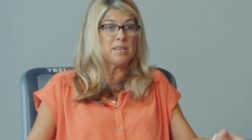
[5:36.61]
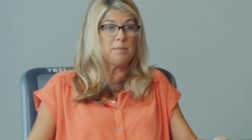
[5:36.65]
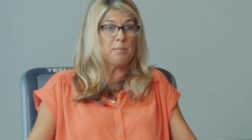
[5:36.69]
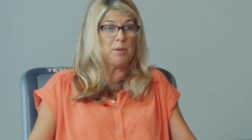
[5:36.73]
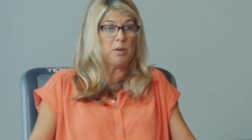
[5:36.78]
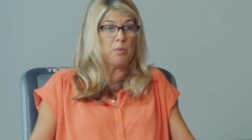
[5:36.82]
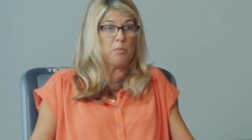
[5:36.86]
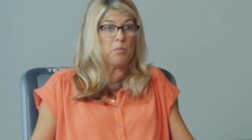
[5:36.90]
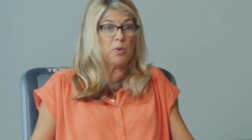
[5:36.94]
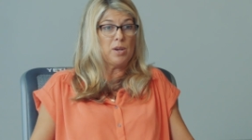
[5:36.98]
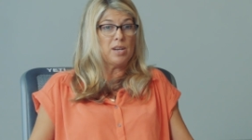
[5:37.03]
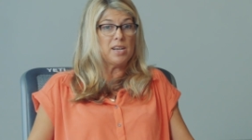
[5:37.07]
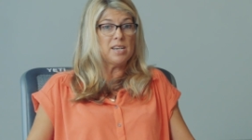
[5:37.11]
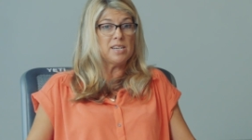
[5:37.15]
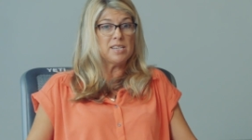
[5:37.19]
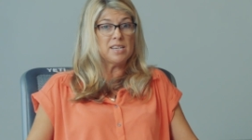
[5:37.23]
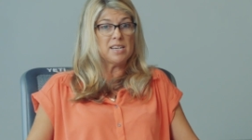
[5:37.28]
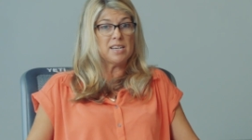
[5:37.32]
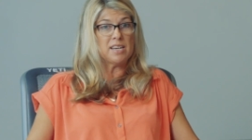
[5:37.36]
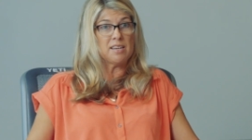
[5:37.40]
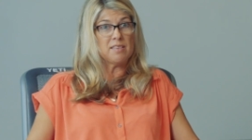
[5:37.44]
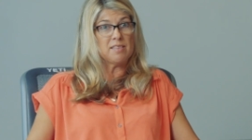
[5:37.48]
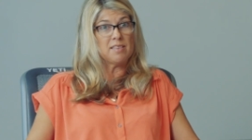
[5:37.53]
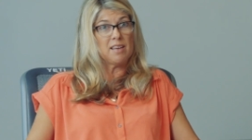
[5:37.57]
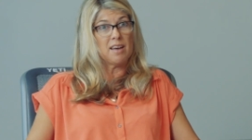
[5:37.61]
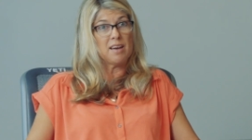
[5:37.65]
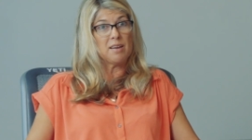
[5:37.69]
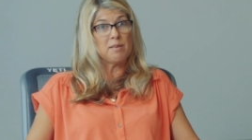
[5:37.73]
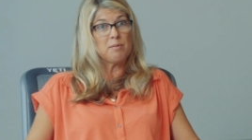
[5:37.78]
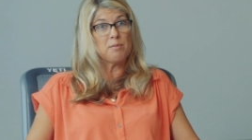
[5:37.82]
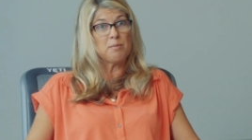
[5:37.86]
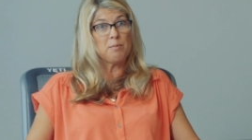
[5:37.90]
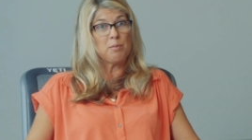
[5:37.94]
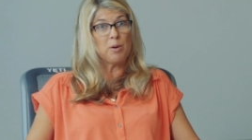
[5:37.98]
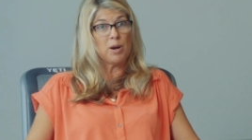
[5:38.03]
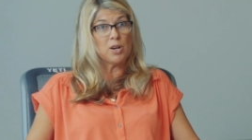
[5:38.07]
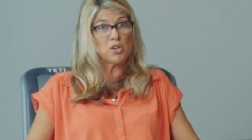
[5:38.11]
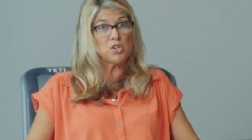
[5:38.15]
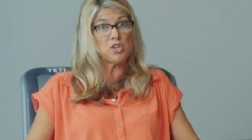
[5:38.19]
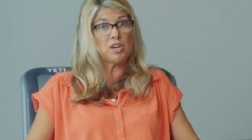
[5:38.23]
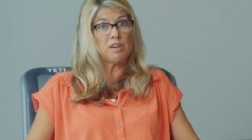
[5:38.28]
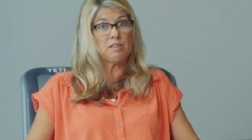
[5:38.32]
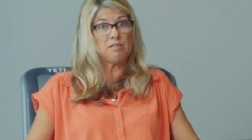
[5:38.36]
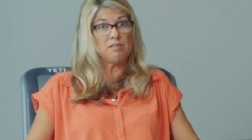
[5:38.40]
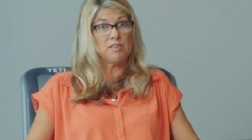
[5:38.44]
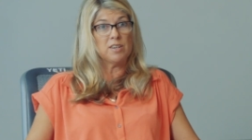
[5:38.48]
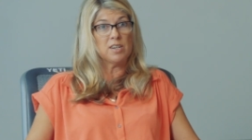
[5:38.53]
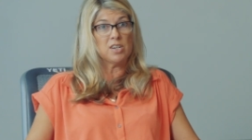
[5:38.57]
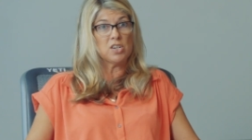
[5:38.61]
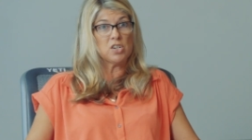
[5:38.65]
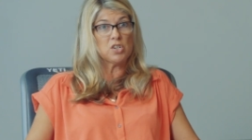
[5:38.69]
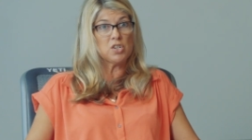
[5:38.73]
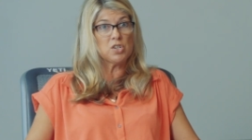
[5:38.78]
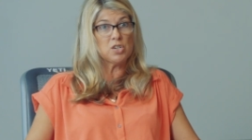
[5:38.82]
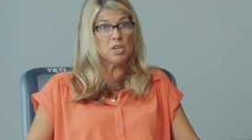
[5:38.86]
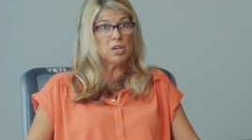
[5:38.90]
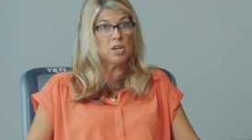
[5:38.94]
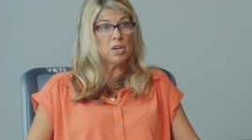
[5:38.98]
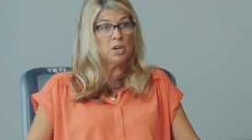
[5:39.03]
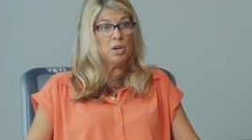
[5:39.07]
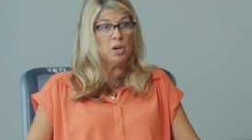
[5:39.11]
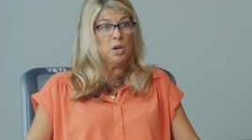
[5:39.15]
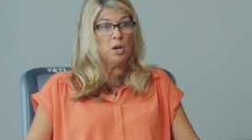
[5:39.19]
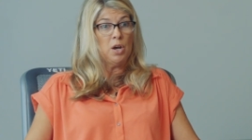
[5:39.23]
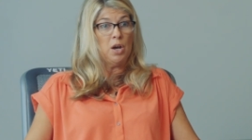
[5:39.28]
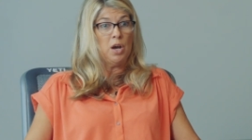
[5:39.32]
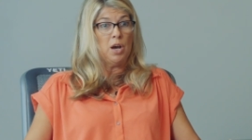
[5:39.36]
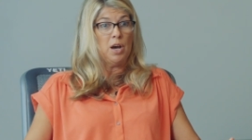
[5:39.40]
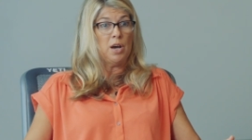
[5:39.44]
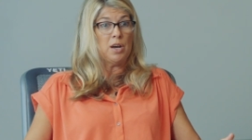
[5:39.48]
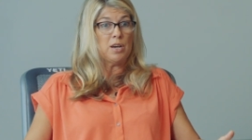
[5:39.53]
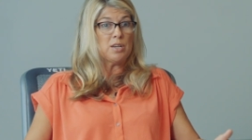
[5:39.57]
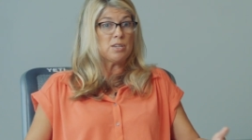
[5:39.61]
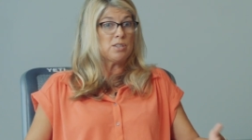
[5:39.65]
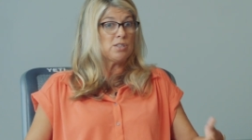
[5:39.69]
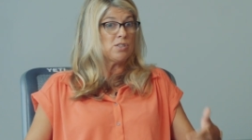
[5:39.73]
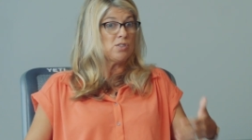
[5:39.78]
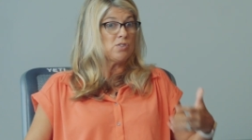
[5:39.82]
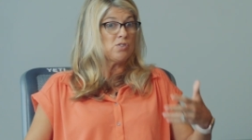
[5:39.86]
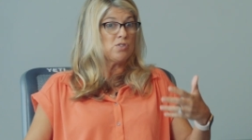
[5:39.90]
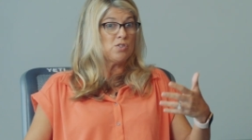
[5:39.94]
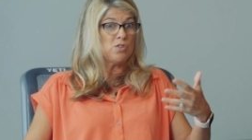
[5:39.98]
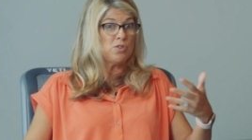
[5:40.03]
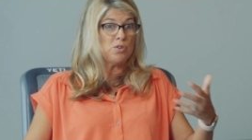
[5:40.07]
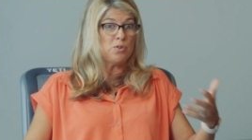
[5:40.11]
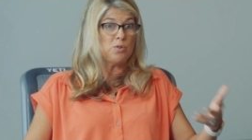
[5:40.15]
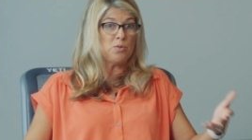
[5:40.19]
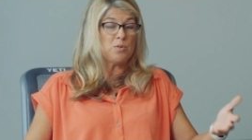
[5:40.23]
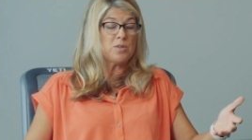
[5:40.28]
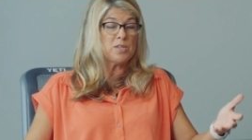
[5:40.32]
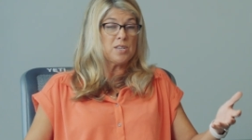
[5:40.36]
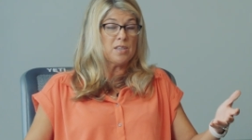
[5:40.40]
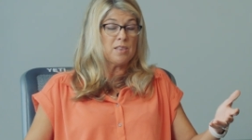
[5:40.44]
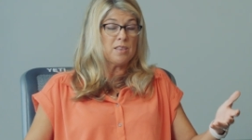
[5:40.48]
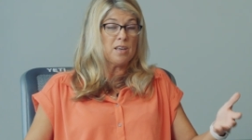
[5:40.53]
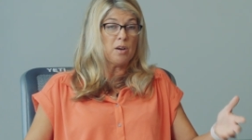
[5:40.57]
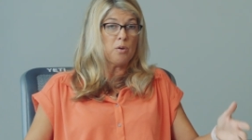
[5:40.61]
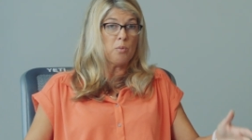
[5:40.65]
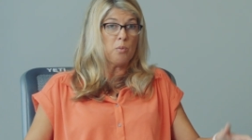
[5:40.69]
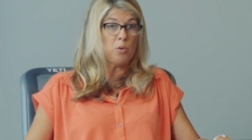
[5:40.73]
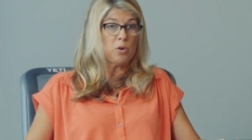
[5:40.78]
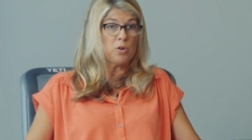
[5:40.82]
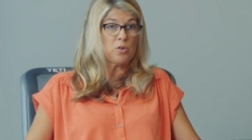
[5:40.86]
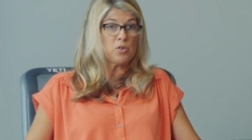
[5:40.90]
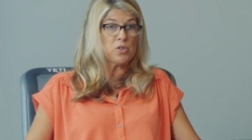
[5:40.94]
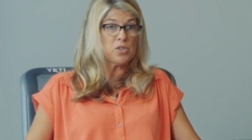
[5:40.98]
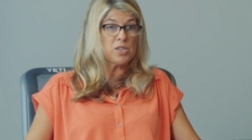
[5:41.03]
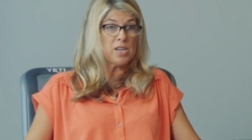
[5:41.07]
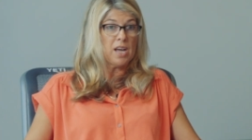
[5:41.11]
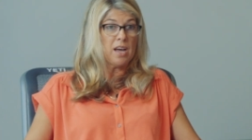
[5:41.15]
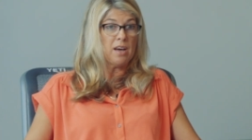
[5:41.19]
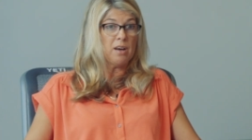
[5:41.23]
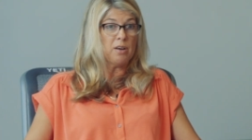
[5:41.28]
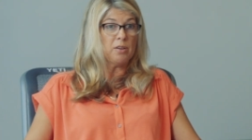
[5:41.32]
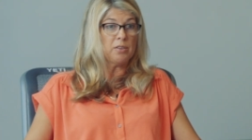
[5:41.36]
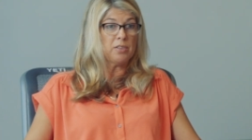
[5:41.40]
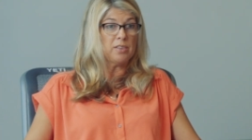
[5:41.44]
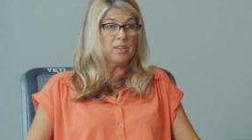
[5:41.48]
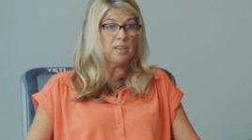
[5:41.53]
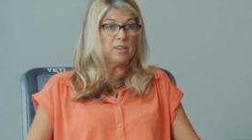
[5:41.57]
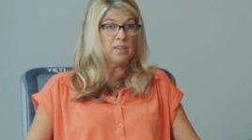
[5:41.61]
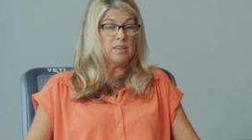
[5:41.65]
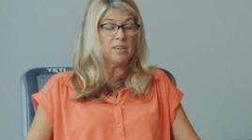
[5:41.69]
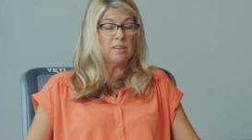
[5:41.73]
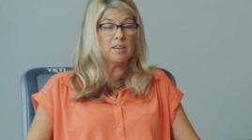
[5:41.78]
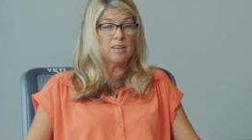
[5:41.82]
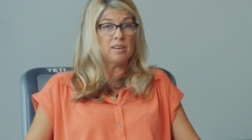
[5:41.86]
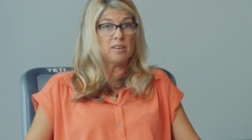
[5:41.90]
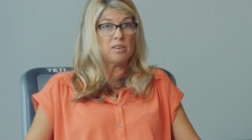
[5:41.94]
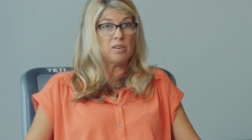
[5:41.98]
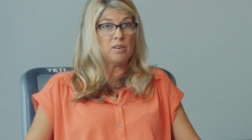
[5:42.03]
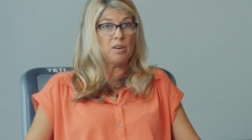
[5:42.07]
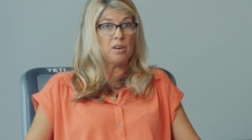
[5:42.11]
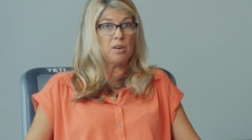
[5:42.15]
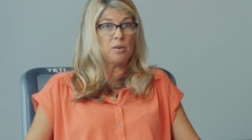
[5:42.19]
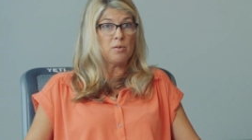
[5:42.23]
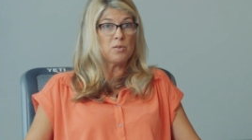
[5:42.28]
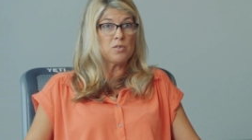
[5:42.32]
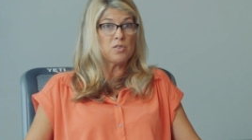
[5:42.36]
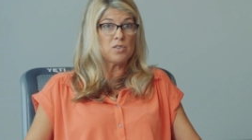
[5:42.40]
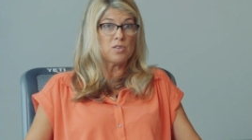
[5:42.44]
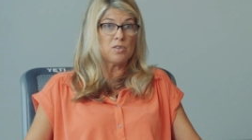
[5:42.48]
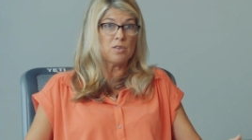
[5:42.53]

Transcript: I mean, we need to get that project finished uh, to send that water south and, you know,